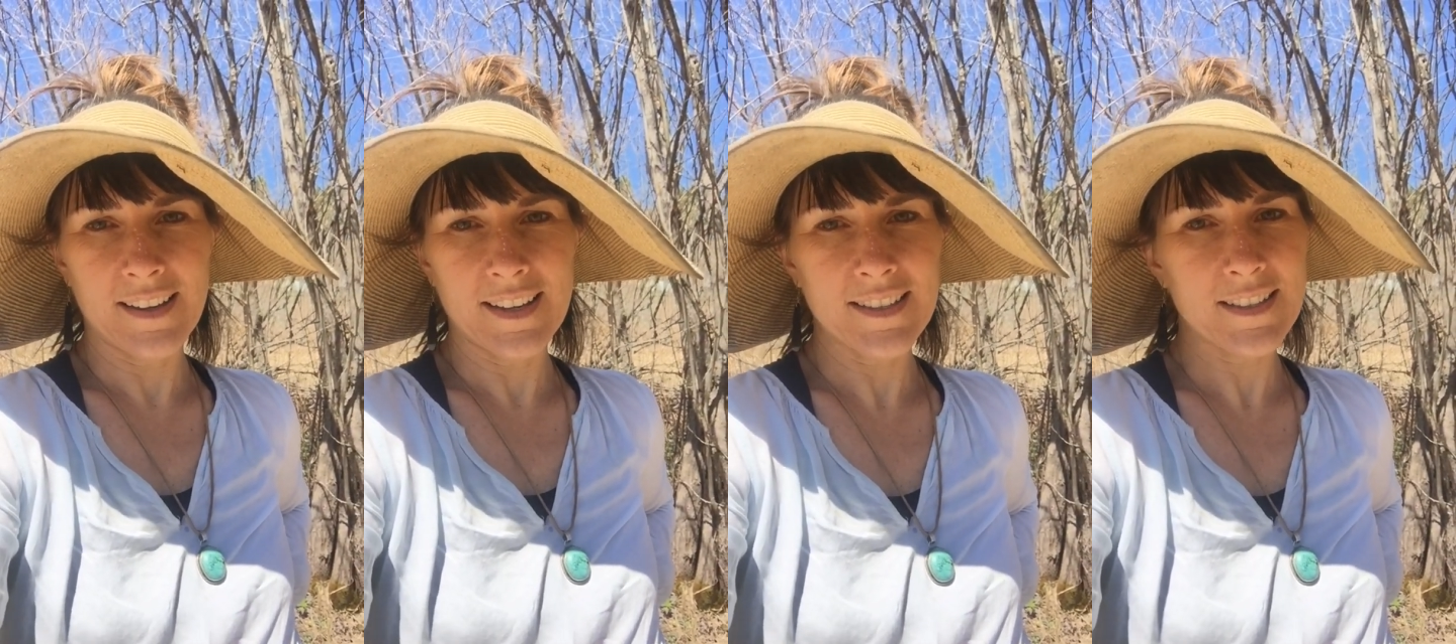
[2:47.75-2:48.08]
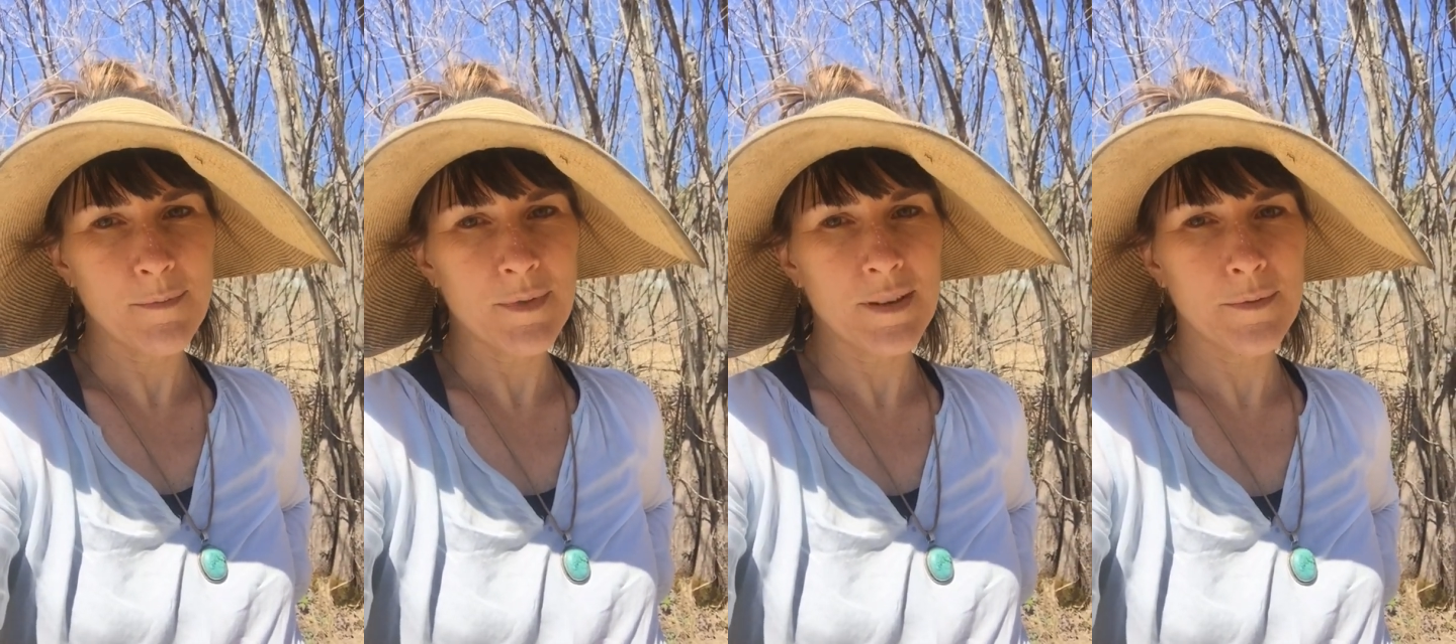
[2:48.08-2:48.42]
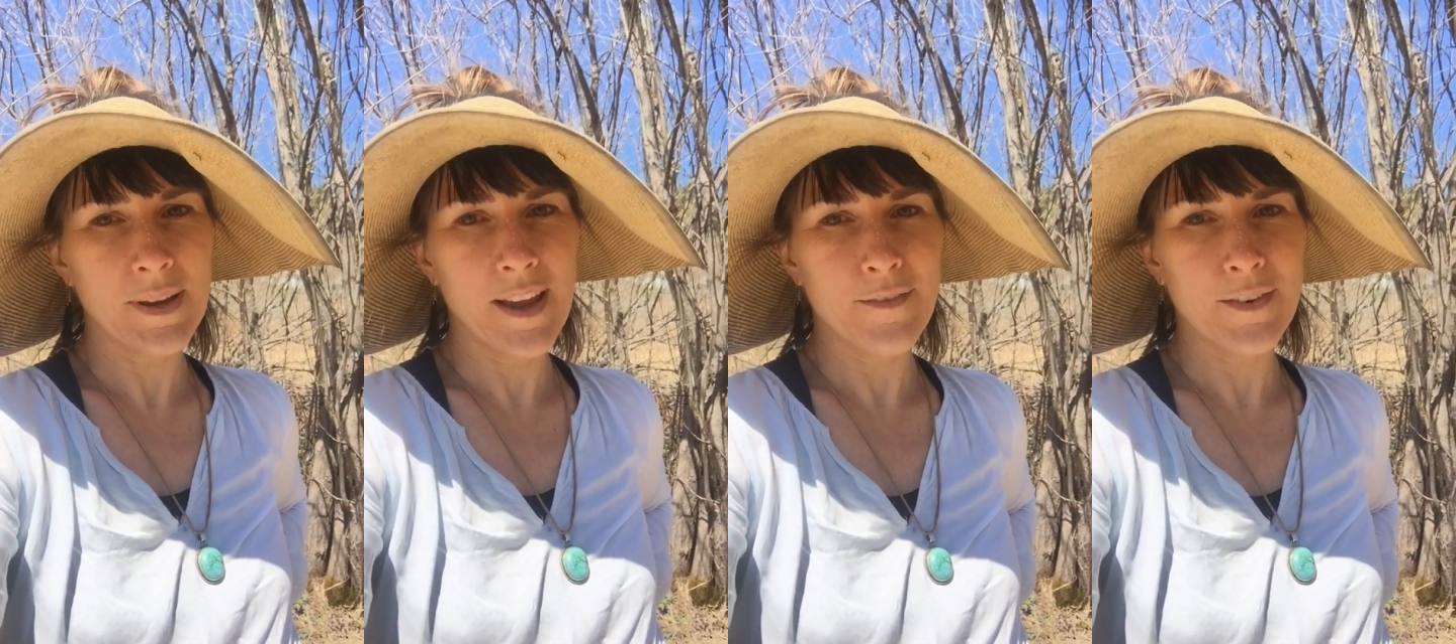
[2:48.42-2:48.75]
It's something
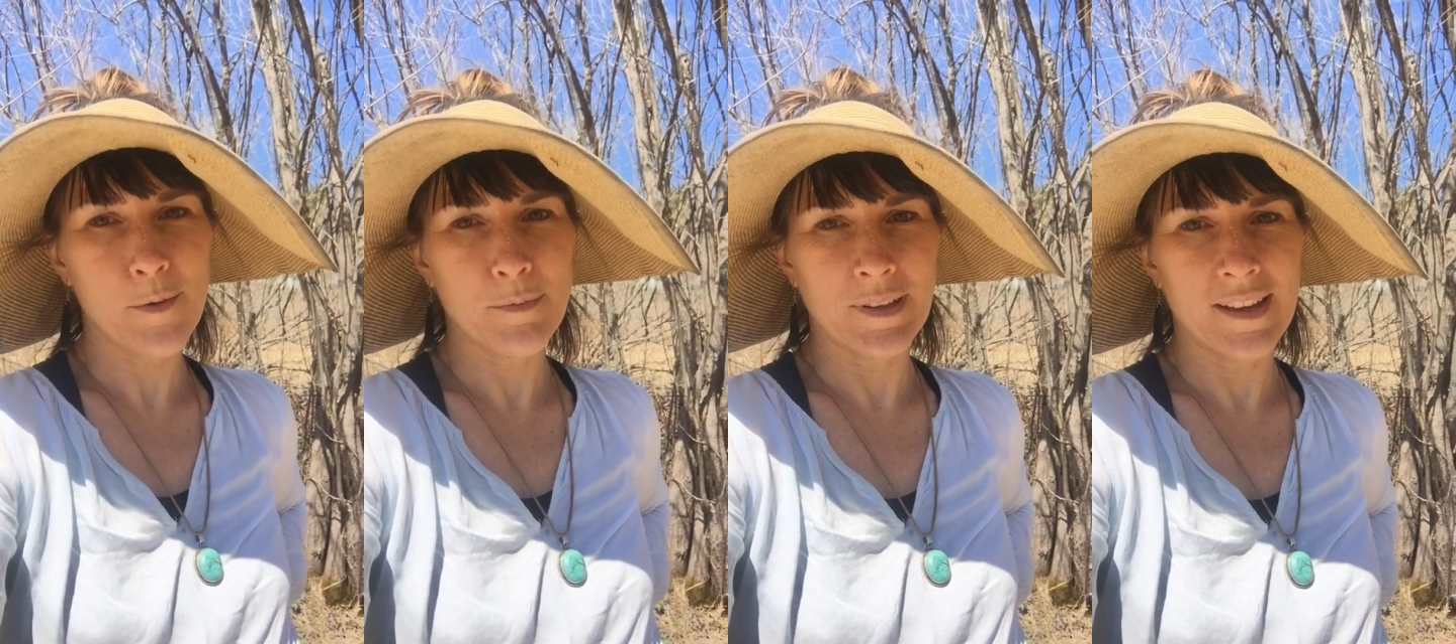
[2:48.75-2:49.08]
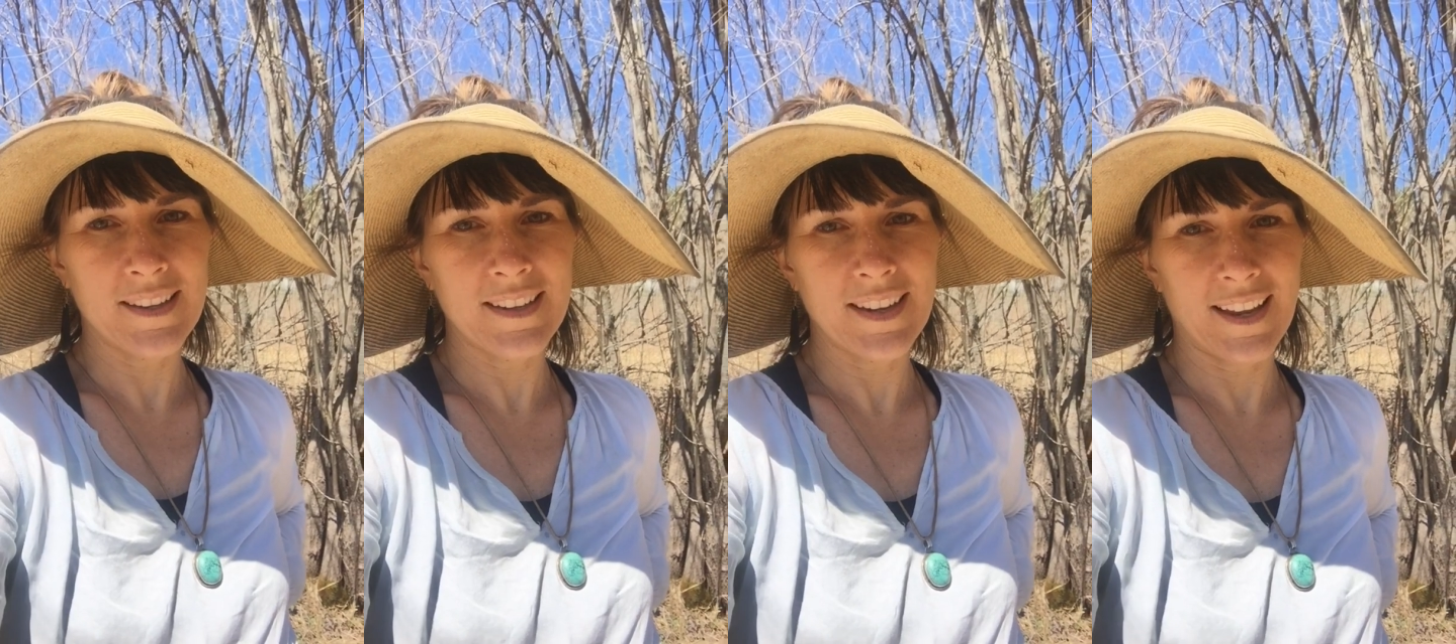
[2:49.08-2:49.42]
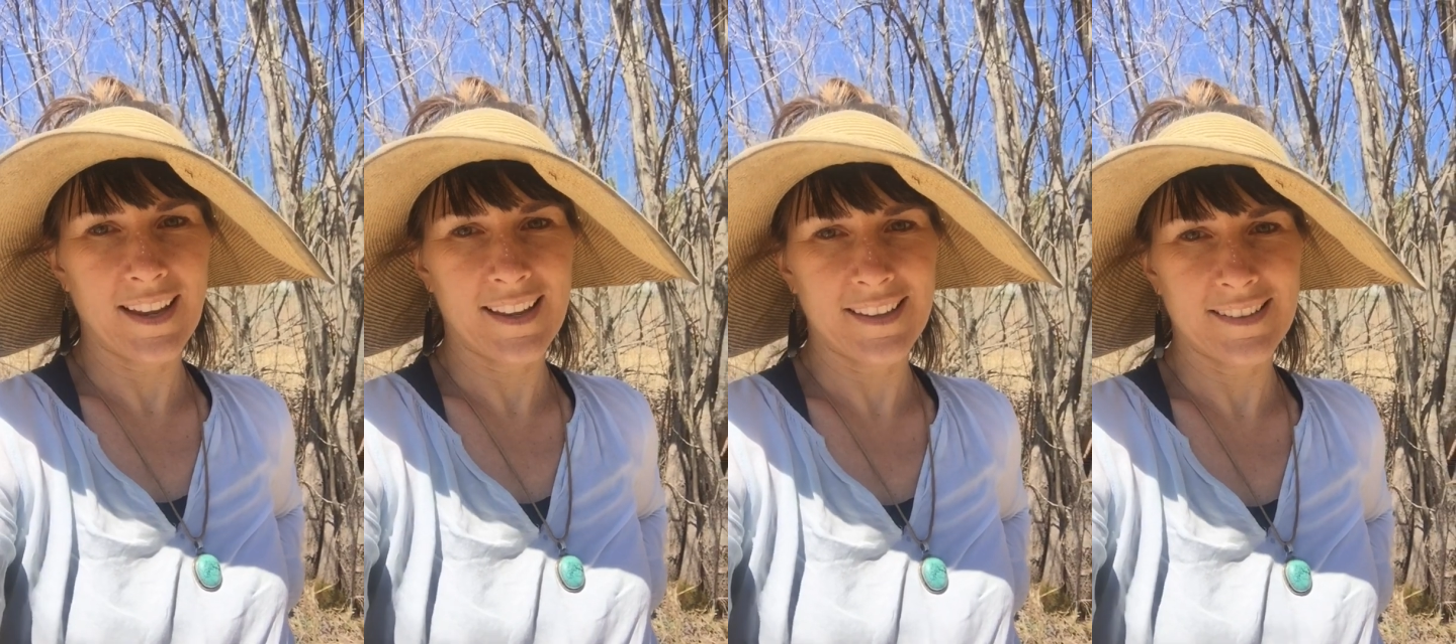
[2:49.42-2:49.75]
we have in our blood,
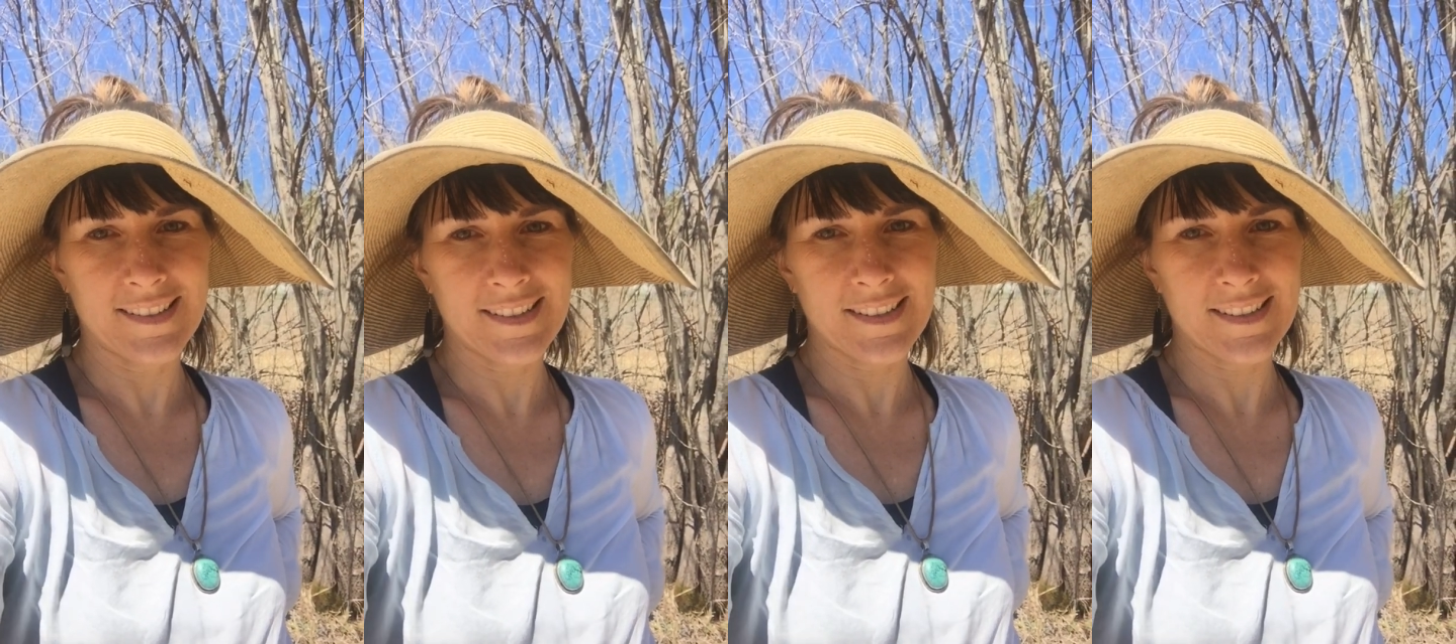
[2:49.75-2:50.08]
and